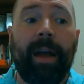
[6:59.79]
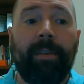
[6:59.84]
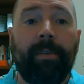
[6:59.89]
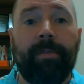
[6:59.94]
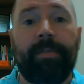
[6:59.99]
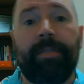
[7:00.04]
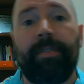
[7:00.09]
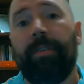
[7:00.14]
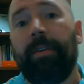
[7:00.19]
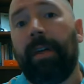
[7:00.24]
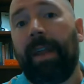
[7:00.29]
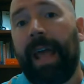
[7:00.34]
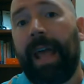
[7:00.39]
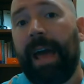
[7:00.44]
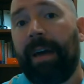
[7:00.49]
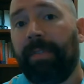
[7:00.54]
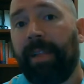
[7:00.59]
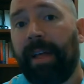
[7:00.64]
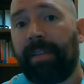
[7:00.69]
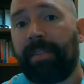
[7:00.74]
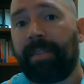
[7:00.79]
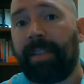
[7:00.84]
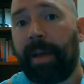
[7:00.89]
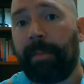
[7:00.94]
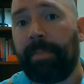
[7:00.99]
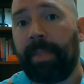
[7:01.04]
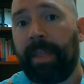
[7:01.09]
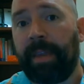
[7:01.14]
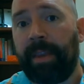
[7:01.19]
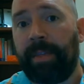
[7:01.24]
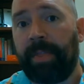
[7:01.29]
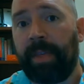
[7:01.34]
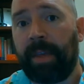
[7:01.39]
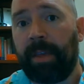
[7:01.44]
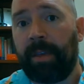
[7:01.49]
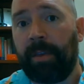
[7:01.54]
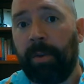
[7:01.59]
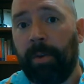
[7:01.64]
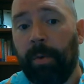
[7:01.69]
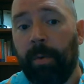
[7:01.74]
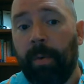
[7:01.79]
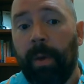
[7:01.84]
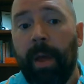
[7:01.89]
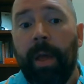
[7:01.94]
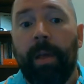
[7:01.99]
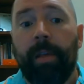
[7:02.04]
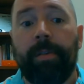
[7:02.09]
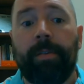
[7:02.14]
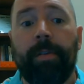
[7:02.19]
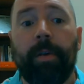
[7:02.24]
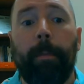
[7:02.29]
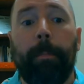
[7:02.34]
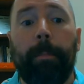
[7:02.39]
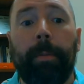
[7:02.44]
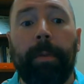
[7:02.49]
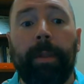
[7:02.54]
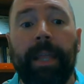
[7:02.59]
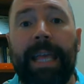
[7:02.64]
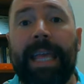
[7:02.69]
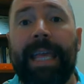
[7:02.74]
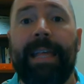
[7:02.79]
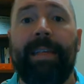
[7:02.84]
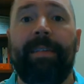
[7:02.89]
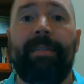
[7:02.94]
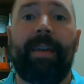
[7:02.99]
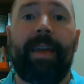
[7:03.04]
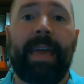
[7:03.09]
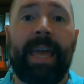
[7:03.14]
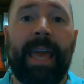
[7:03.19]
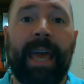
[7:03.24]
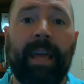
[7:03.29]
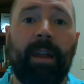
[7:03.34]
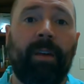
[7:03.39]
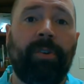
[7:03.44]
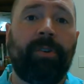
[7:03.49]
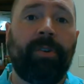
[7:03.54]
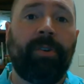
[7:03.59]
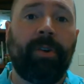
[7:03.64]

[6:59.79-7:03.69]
you're still going to have less time than you think you do. So please get a